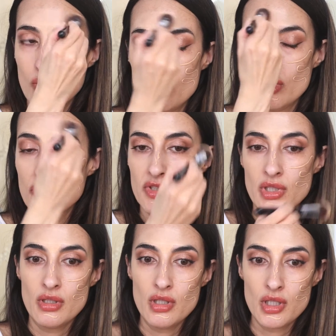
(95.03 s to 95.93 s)
Whoops,
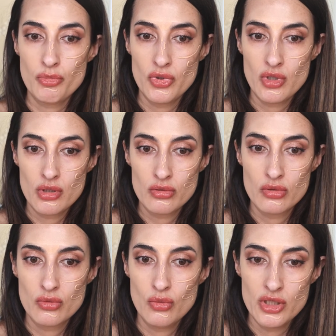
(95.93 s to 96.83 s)
I think I put on
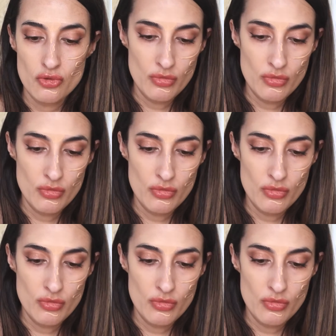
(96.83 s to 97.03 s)
way too